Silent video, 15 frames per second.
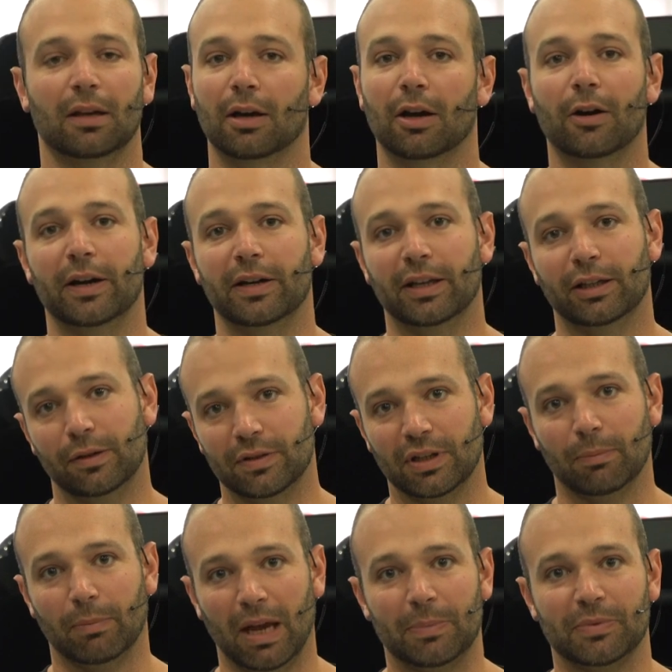All right, Nick, you
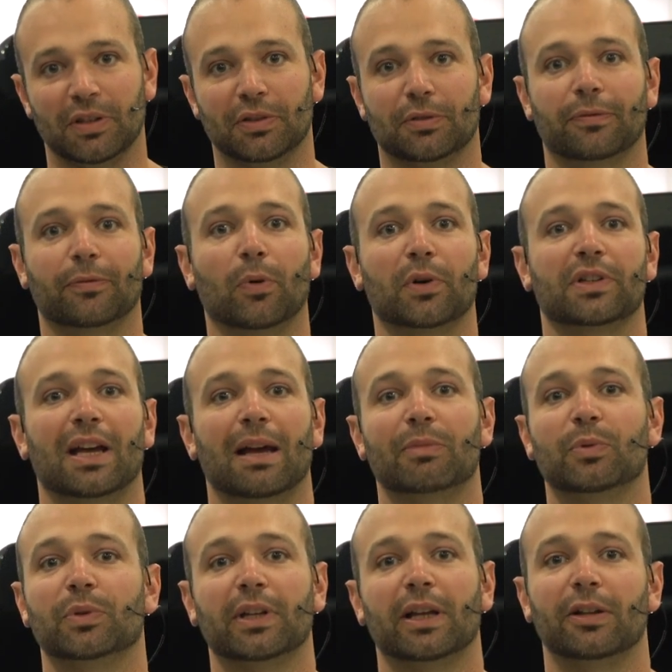said map sensor four times.
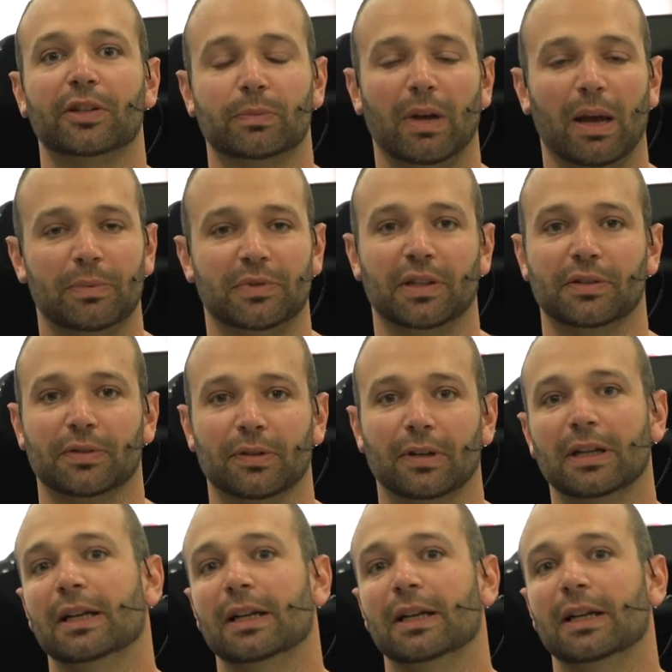What the hell's map sensor?